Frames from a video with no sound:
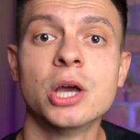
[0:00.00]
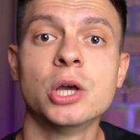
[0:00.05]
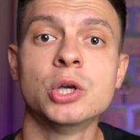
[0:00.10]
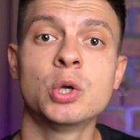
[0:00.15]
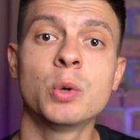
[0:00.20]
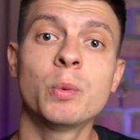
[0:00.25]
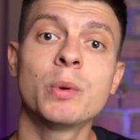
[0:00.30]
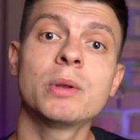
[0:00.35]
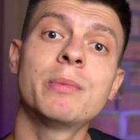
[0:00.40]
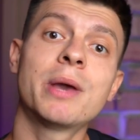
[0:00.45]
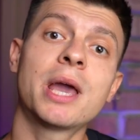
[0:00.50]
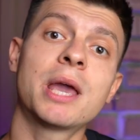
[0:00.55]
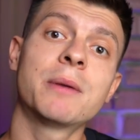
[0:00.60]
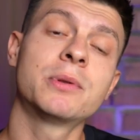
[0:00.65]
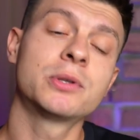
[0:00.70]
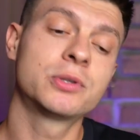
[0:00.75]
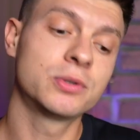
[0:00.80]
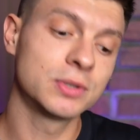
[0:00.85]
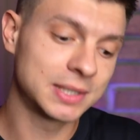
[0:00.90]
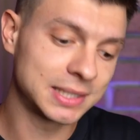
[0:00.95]
you will be
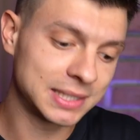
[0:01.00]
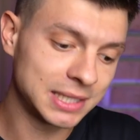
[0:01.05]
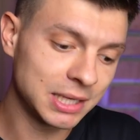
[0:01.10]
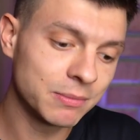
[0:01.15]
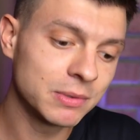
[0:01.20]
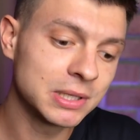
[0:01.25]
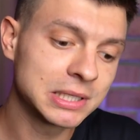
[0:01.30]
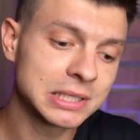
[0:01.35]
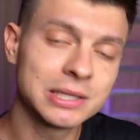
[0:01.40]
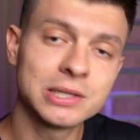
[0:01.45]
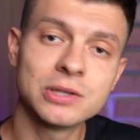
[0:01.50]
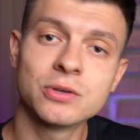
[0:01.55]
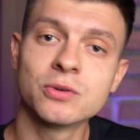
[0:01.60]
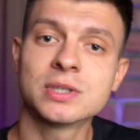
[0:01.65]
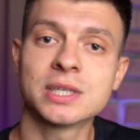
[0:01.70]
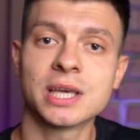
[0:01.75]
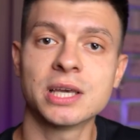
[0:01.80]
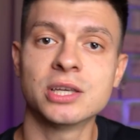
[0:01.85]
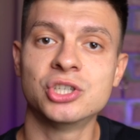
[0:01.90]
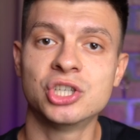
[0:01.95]
able to seamlessly
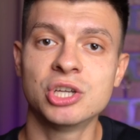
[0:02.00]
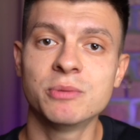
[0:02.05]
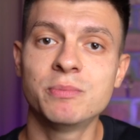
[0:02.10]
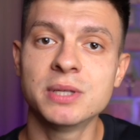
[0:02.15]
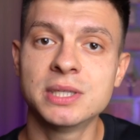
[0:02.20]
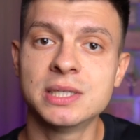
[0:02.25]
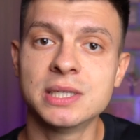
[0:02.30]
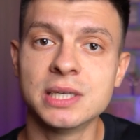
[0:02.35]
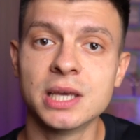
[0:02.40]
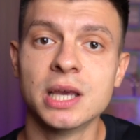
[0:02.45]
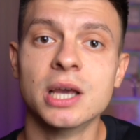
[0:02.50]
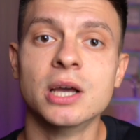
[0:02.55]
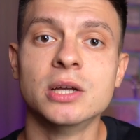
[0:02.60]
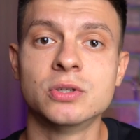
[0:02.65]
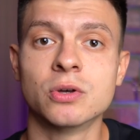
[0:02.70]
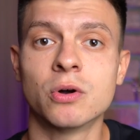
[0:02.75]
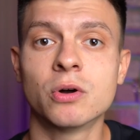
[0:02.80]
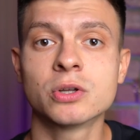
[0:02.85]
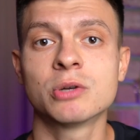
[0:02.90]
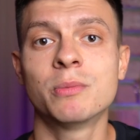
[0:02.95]
use a G P T
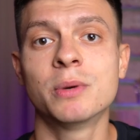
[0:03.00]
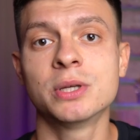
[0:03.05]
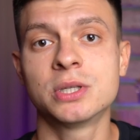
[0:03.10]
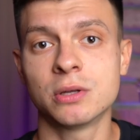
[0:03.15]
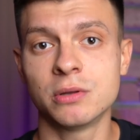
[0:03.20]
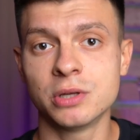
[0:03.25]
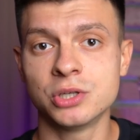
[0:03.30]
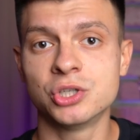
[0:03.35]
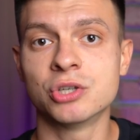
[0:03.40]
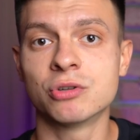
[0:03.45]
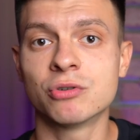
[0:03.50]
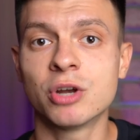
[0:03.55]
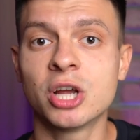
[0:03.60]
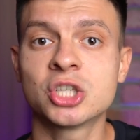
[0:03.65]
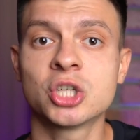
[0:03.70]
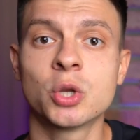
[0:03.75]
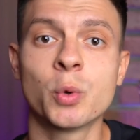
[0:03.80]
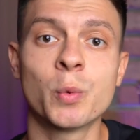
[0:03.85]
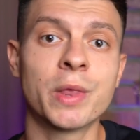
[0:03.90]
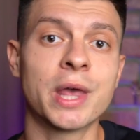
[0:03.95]
to automate your lead
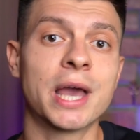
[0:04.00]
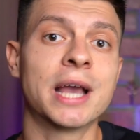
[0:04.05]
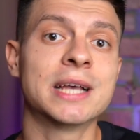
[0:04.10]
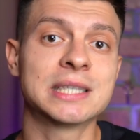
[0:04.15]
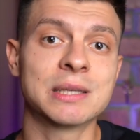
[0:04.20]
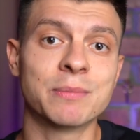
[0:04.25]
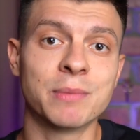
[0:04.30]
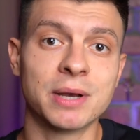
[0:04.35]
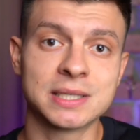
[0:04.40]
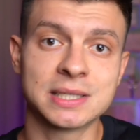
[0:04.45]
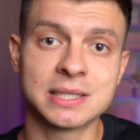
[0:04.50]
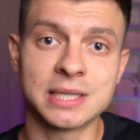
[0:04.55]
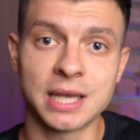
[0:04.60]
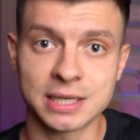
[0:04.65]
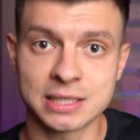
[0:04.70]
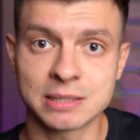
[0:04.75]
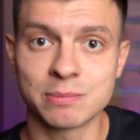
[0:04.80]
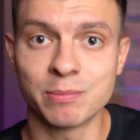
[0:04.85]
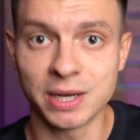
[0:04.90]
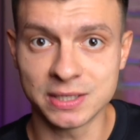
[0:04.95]
generation with S M S
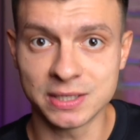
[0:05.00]
text